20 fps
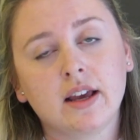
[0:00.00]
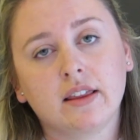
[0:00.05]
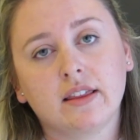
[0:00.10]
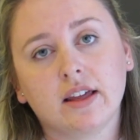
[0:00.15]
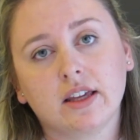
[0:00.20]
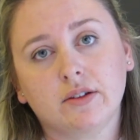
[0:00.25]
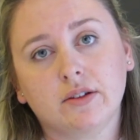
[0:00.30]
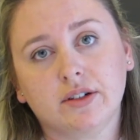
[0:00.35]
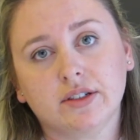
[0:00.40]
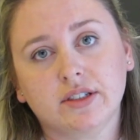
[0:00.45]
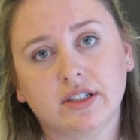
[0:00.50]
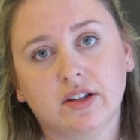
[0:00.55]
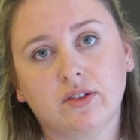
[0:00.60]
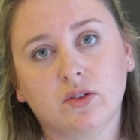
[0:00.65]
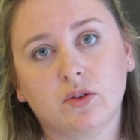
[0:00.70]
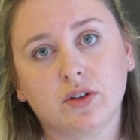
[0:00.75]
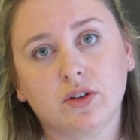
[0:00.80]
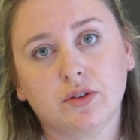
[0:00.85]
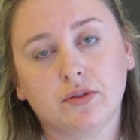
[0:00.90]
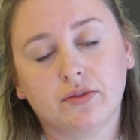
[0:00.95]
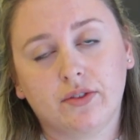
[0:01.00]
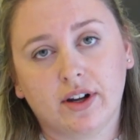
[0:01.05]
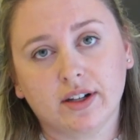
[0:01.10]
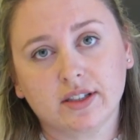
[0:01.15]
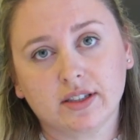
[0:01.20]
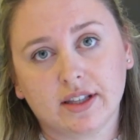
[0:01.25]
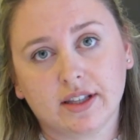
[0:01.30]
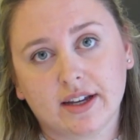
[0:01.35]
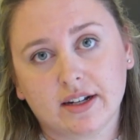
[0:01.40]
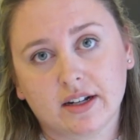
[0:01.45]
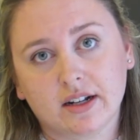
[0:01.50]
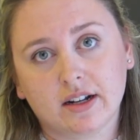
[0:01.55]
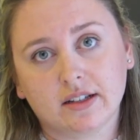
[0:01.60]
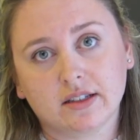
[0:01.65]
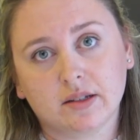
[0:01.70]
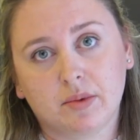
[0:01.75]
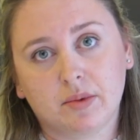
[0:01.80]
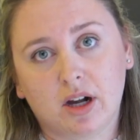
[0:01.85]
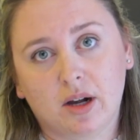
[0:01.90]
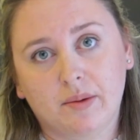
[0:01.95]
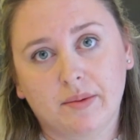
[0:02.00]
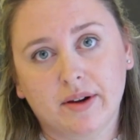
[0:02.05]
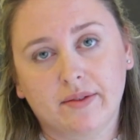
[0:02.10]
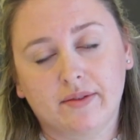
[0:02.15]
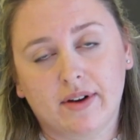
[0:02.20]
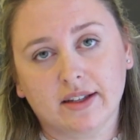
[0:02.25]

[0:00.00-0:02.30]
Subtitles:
that you received when you first landed as a permanent